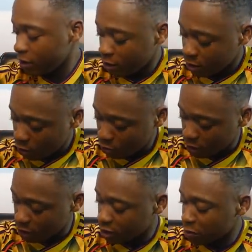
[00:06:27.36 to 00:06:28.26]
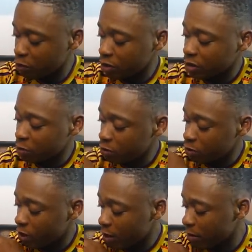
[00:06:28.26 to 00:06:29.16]
because I looked at the small and the smalls
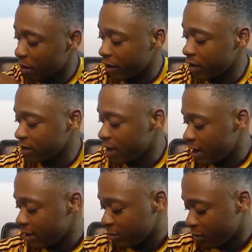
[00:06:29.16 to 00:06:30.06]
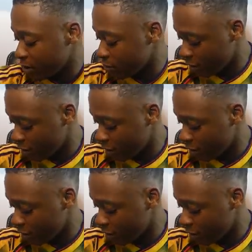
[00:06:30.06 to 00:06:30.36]
were coming up here. I was like, I ain't paying all